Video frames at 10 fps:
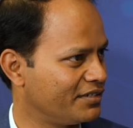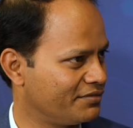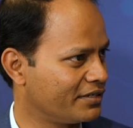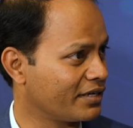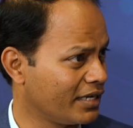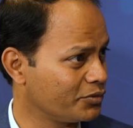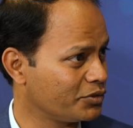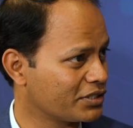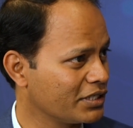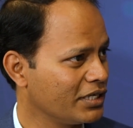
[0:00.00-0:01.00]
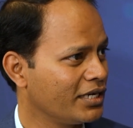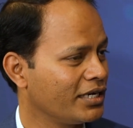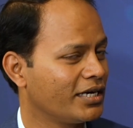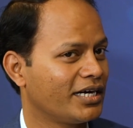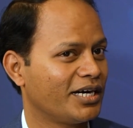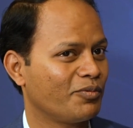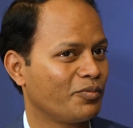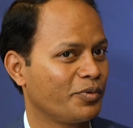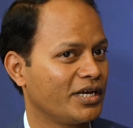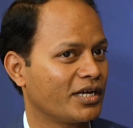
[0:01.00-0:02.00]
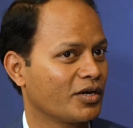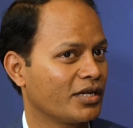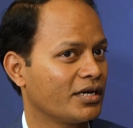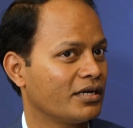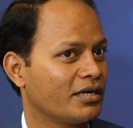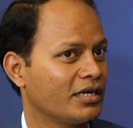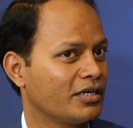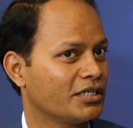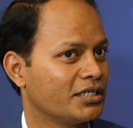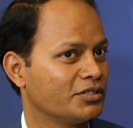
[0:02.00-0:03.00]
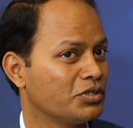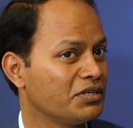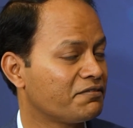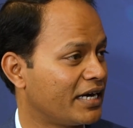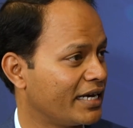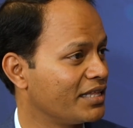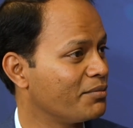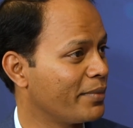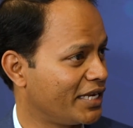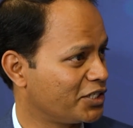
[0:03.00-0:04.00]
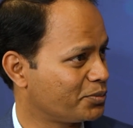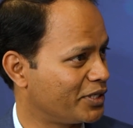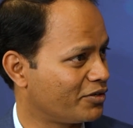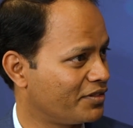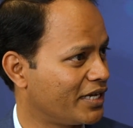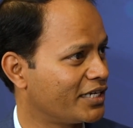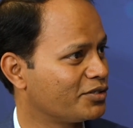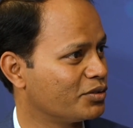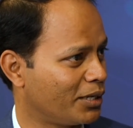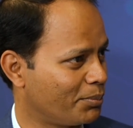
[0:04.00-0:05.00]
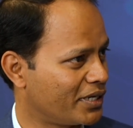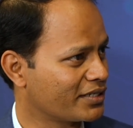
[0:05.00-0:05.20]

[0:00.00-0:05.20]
different clouds. Mm-hmm. Uh, we are gonna uh, unify the management of that to help our